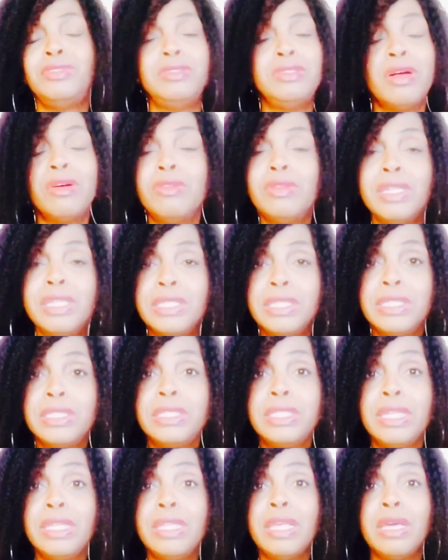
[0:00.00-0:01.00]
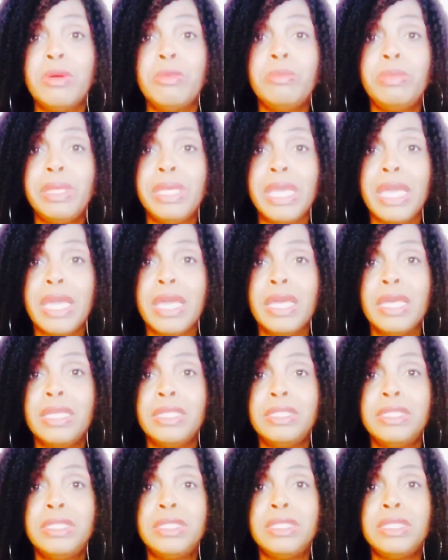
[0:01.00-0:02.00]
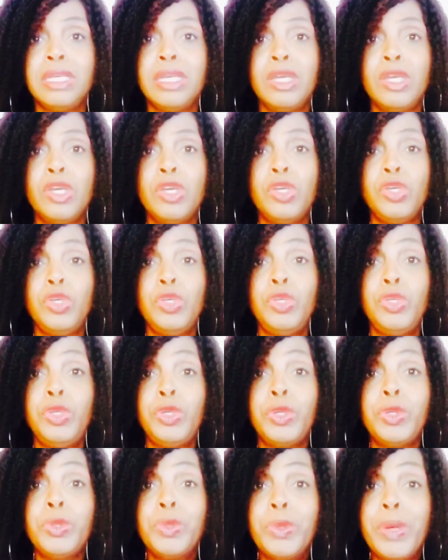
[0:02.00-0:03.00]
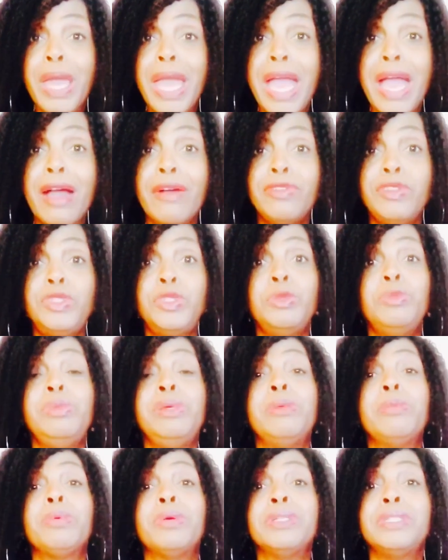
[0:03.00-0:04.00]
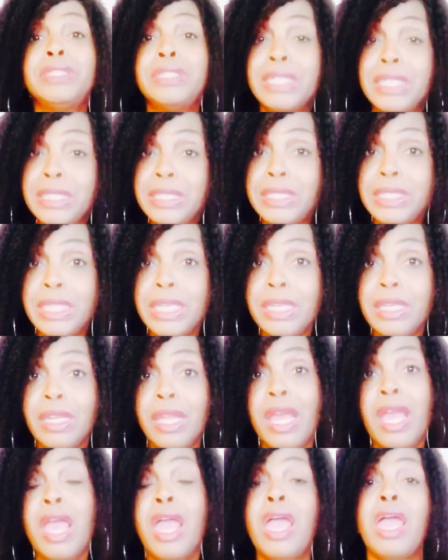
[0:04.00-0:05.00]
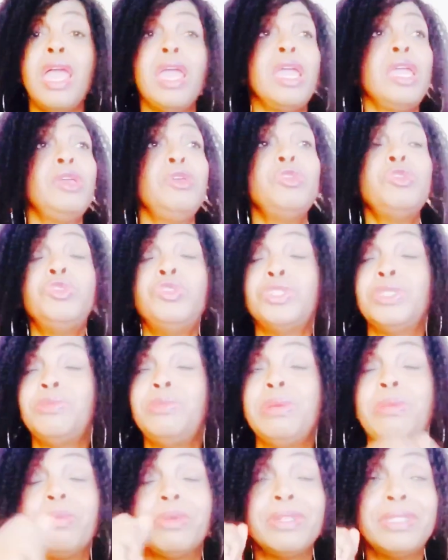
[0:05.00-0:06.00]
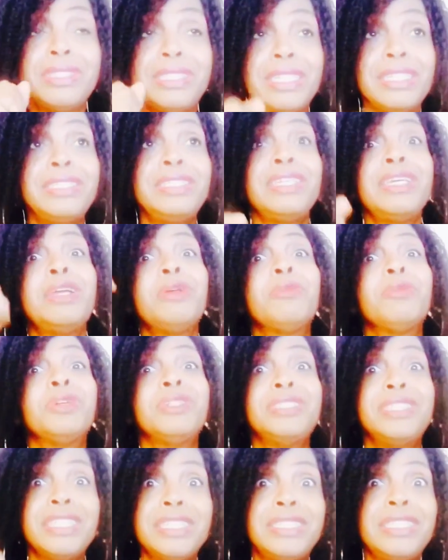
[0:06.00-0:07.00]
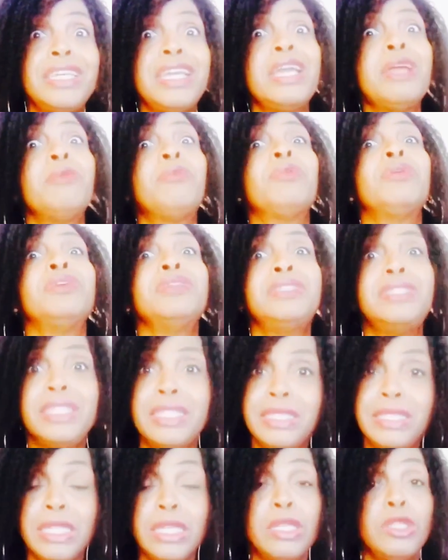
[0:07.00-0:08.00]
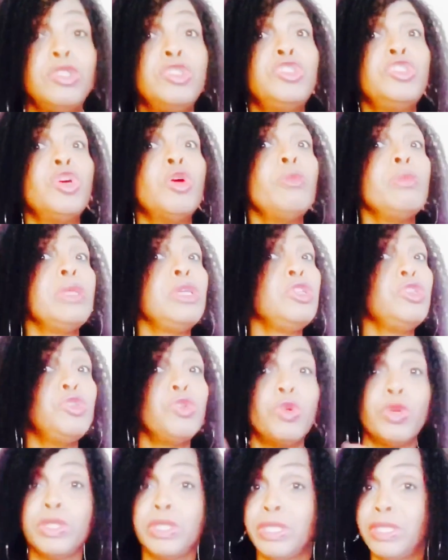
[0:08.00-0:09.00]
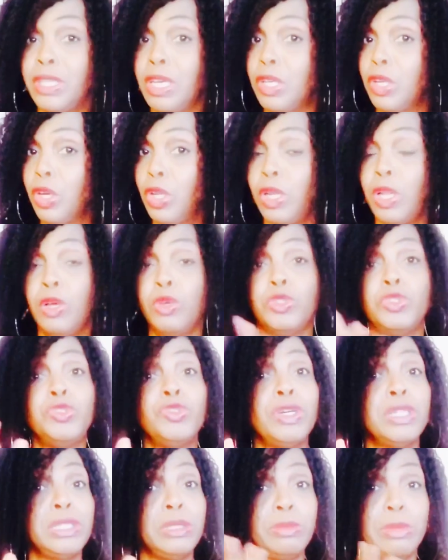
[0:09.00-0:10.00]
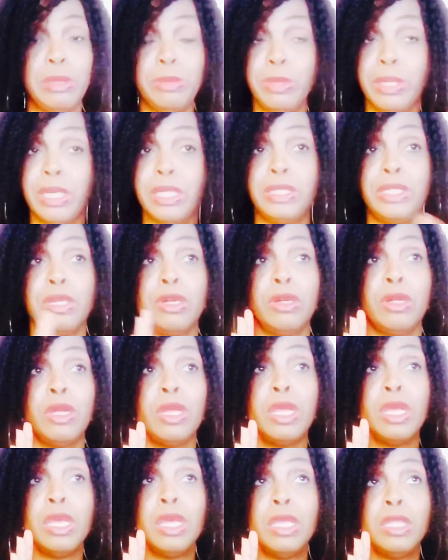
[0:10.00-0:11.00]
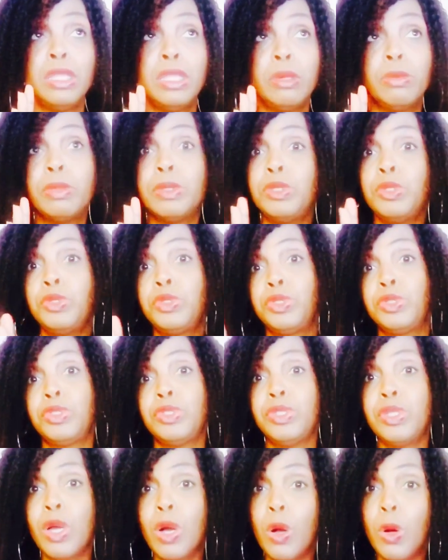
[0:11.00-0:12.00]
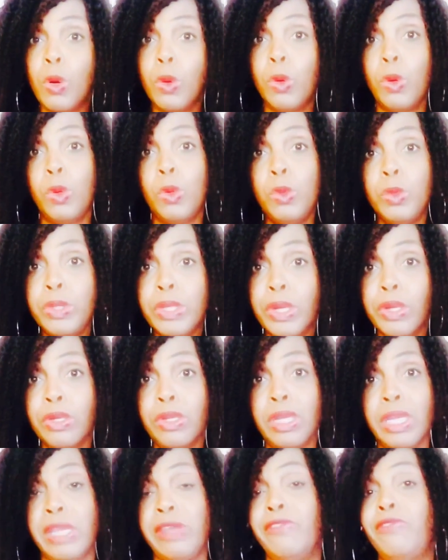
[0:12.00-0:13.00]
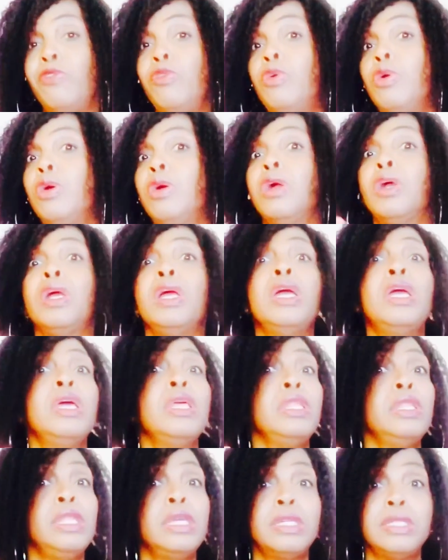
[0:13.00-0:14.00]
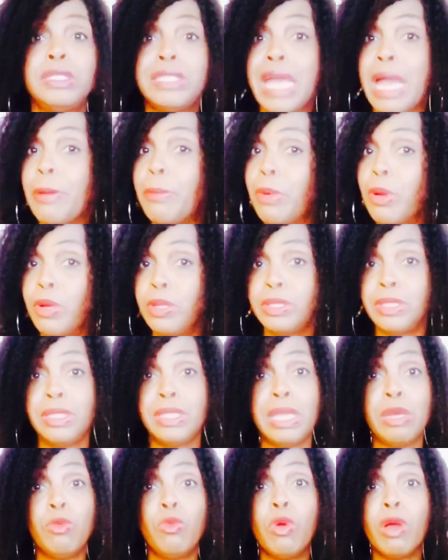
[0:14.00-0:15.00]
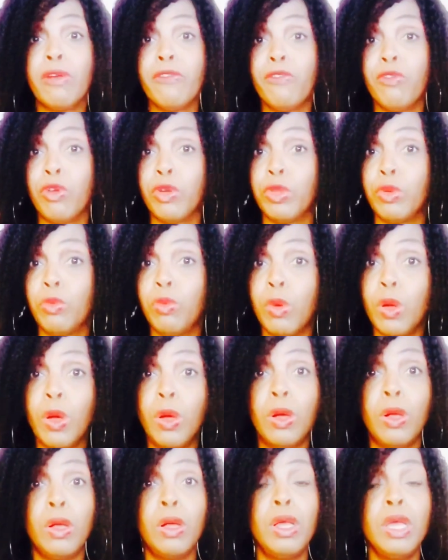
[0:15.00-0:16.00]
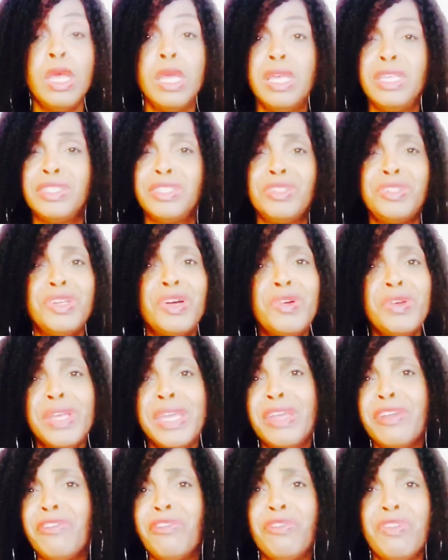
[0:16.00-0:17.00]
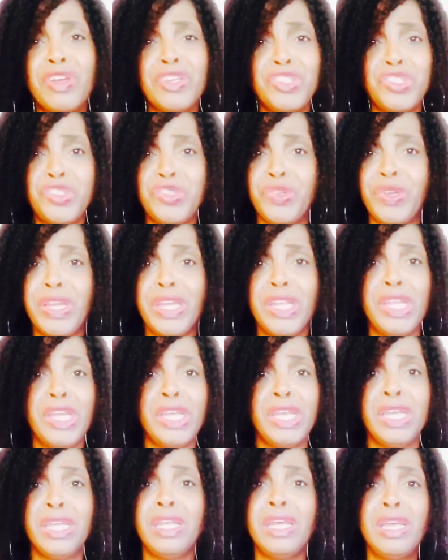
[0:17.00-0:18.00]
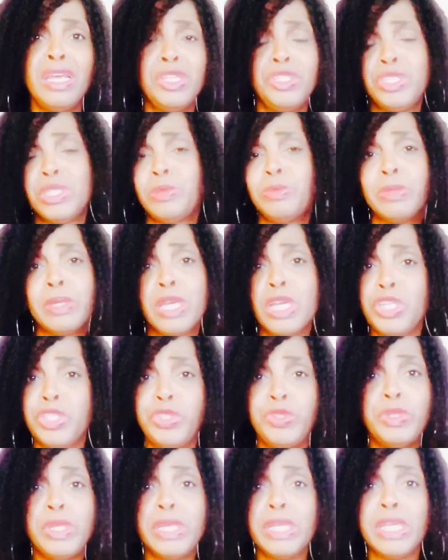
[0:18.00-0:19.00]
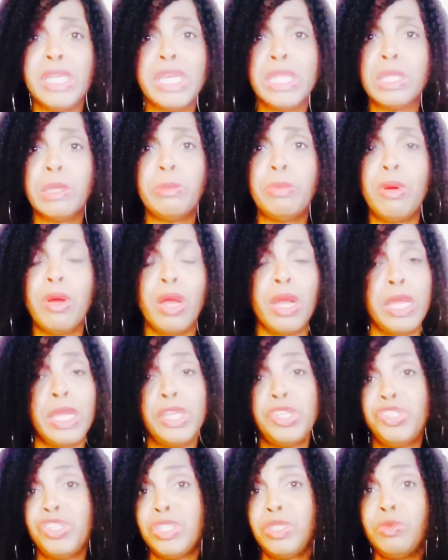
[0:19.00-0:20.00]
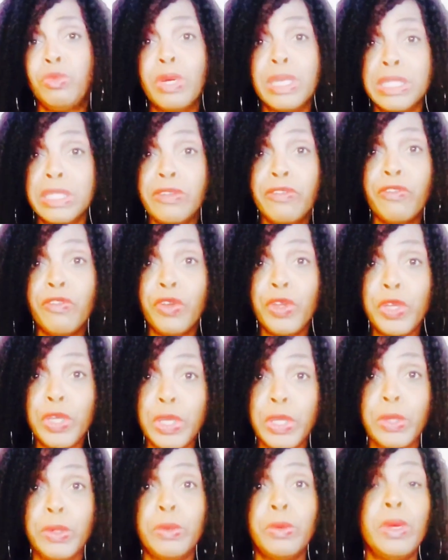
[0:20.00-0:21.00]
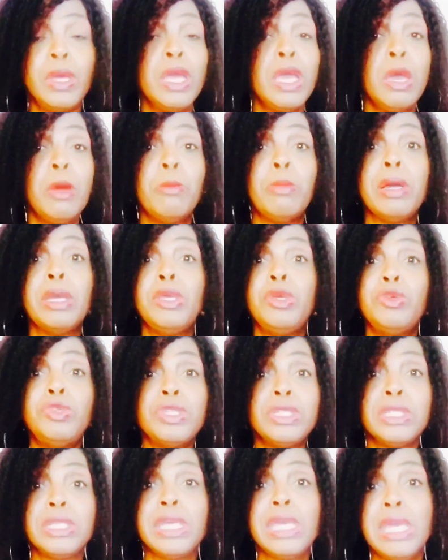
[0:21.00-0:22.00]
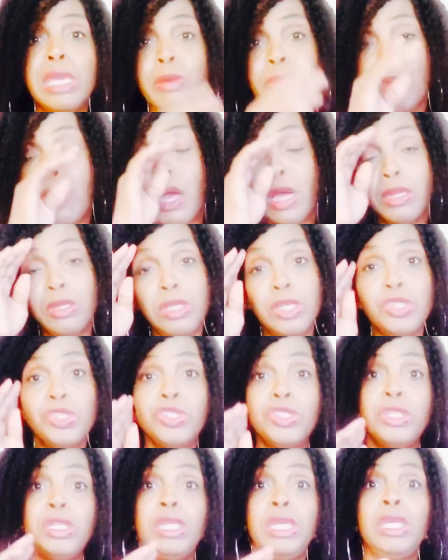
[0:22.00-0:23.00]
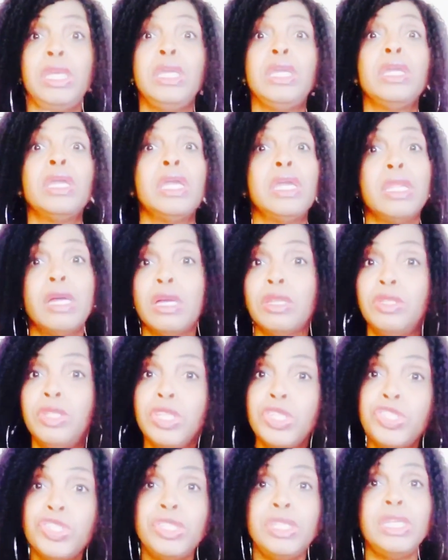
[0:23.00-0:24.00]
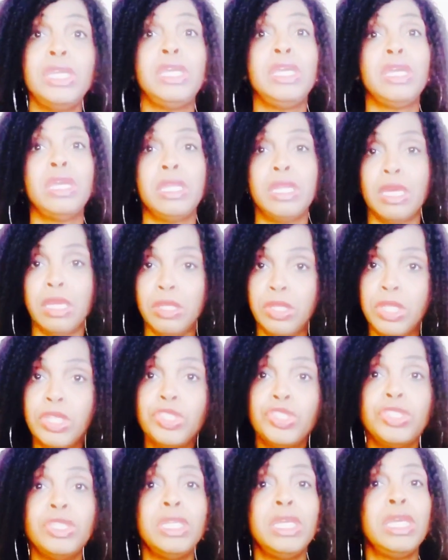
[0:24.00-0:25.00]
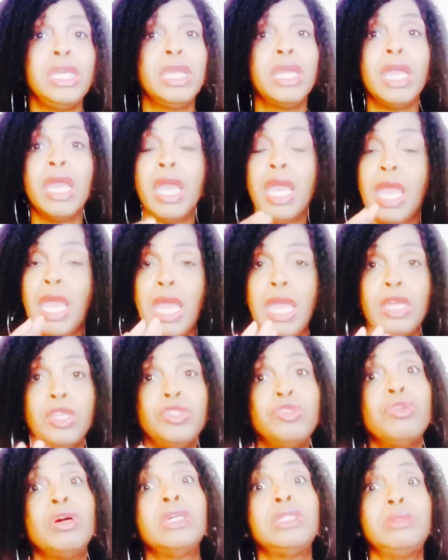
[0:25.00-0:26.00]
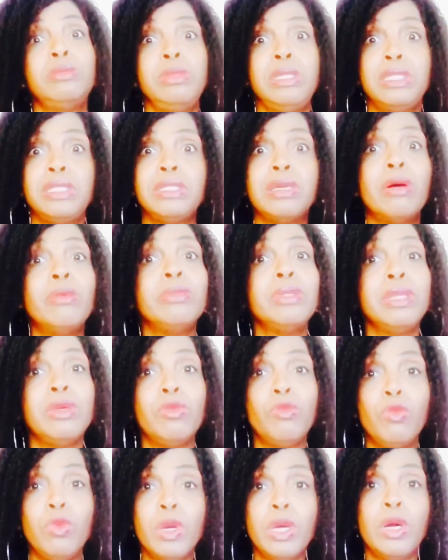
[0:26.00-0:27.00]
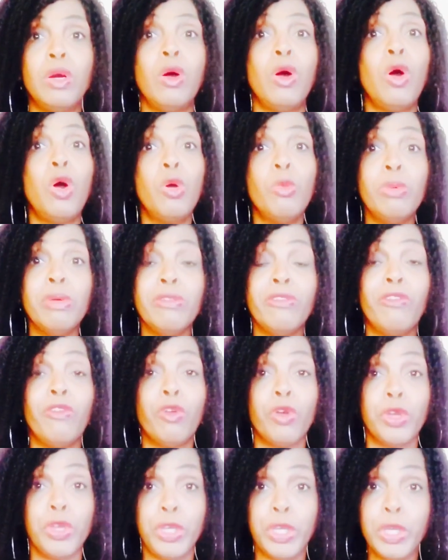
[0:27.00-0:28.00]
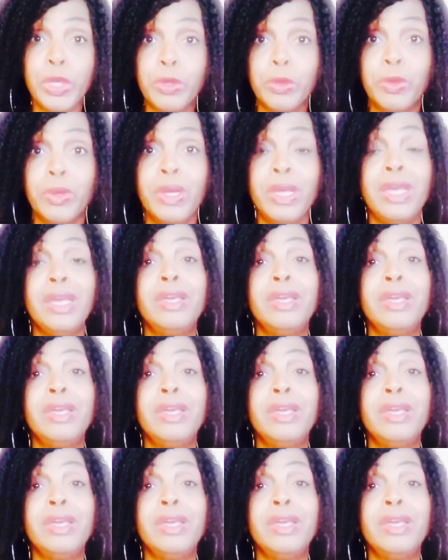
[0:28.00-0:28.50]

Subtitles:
Don't listen to them, because you have to be persistent. You just be persistent and persistent and persistent. So many doors is gonna close, trust me, because the producers know who they're looking for, the exact person they want for the role. So don't get frustrated just because you didn't get the part. It just wasn't for you, but you just keep auditioning and auditioning and auditioning, and trust me, something will open for you.